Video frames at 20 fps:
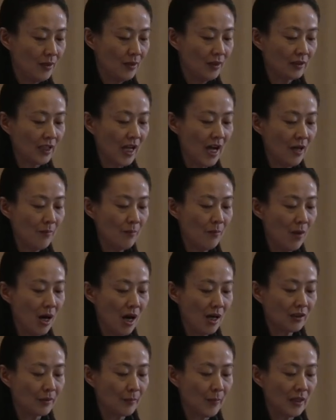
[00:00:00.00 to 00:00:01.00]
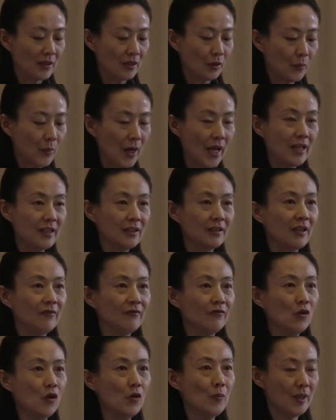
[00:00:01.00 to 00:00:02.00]
a time marked by the reign
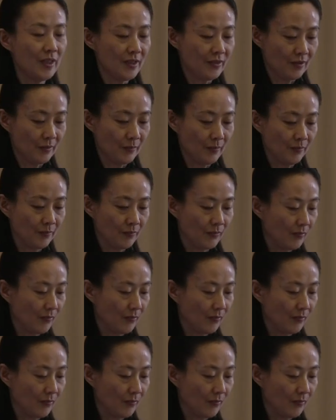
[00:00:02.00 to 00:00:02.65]
of formalism.